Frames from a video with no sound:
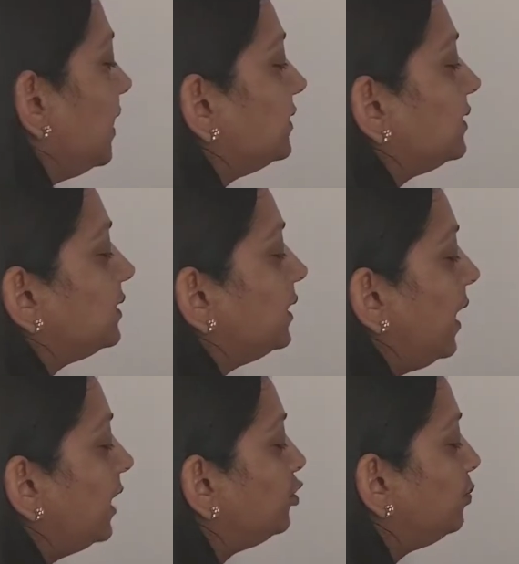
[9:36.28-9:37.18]
an
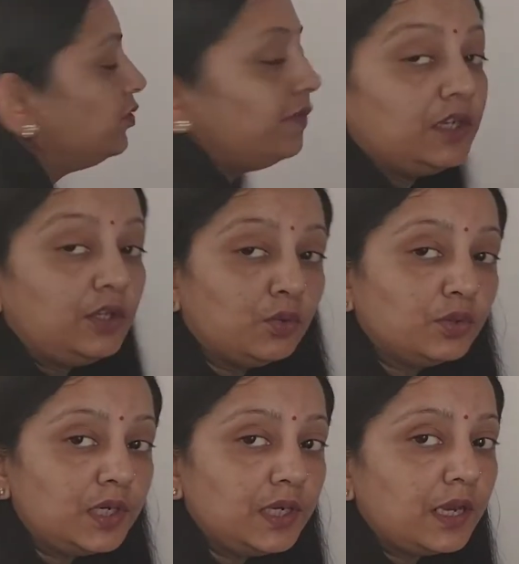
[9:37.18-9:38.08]
edge between
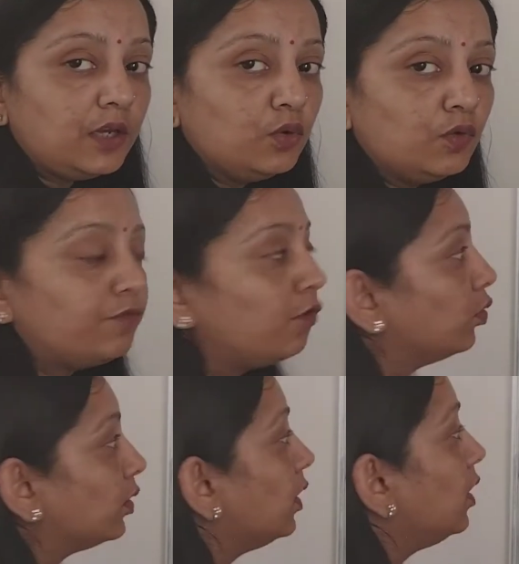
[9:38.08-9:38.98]
U3 and U4.